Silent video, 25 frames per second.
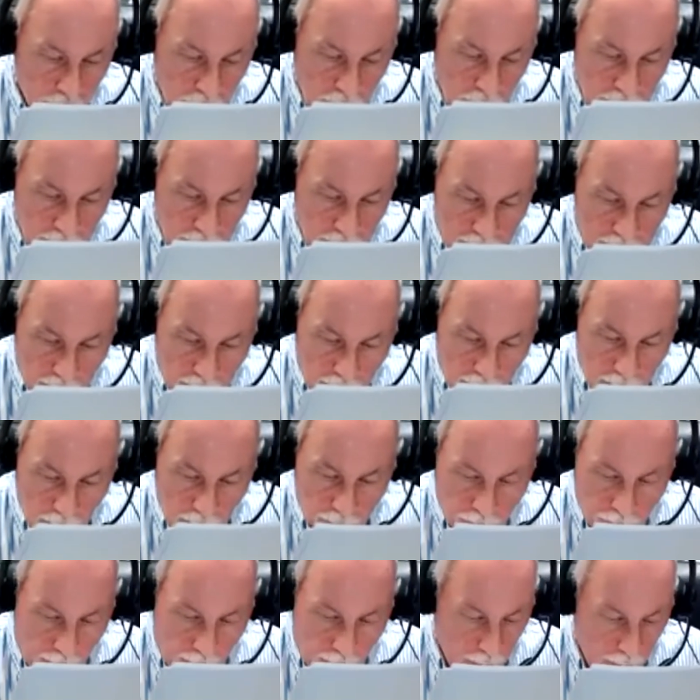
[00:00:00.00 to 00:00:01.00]
Jesus said
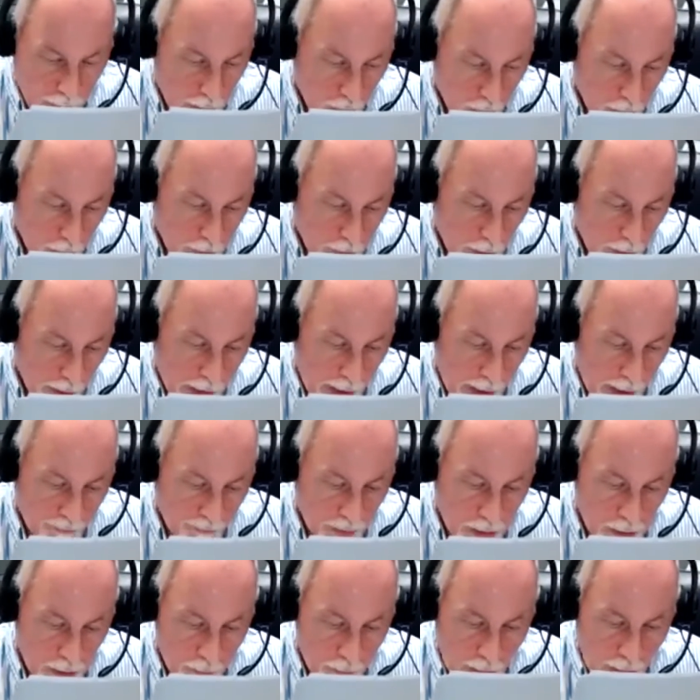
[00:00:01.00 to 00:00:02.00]
that Pilate would not have
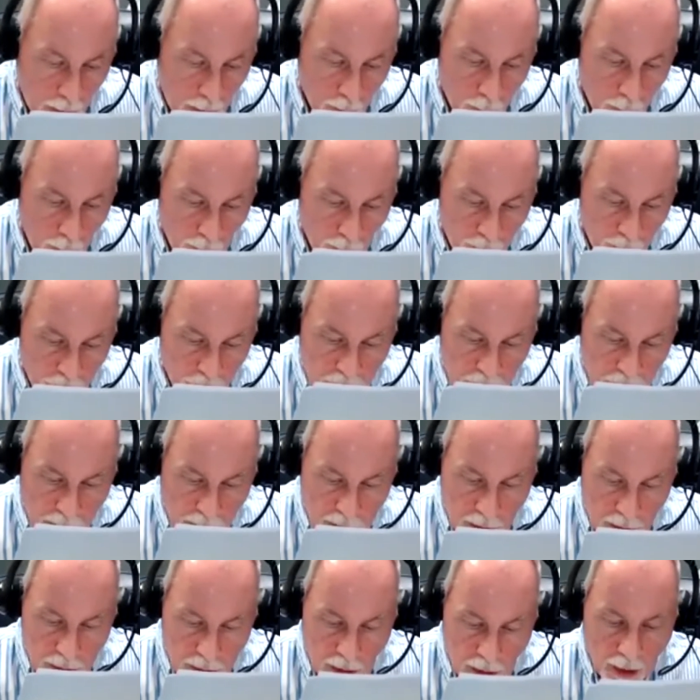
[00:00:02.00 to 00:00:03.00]
any power over
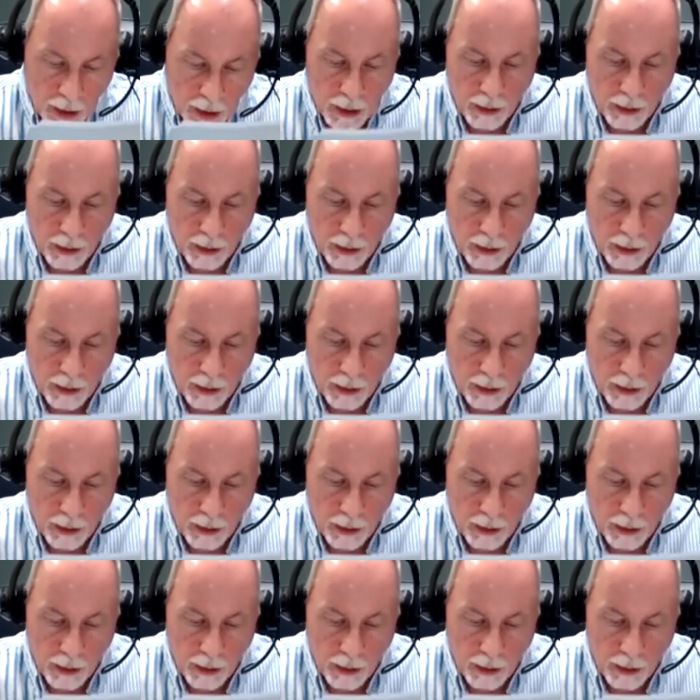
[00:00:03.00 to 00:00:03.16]
Jesus